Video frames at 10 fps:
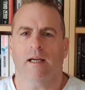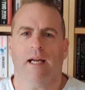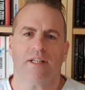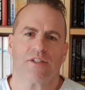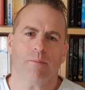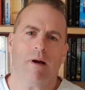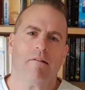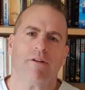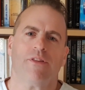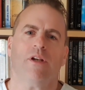It's a
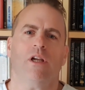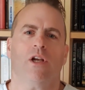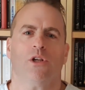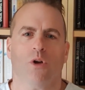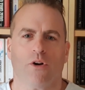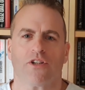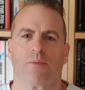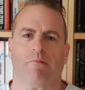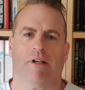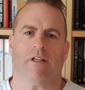marathon, not a
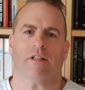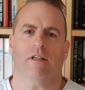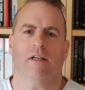sprint.